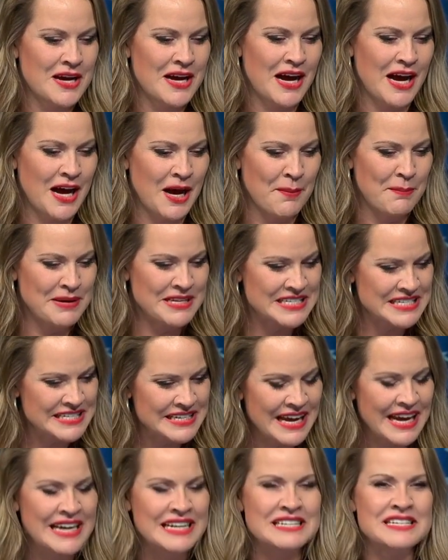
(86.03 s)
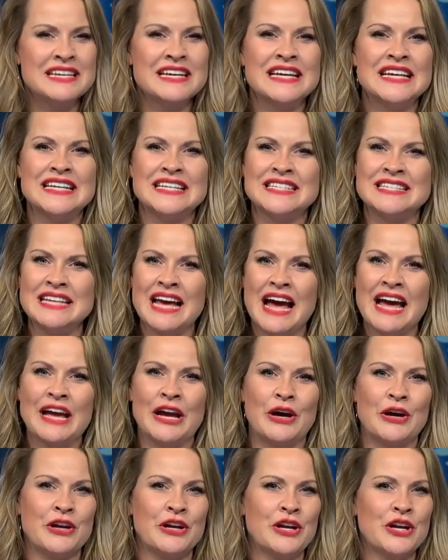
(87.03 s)
But tonight,
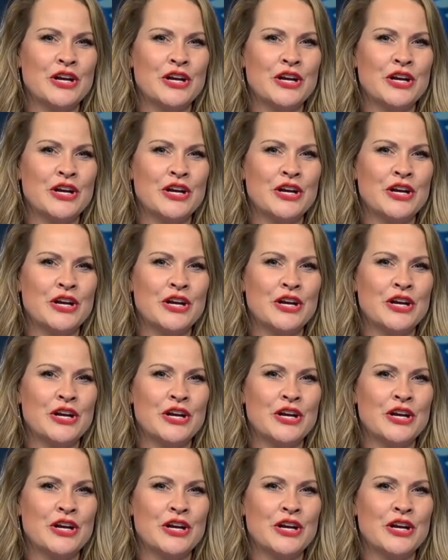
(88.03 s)
Zion,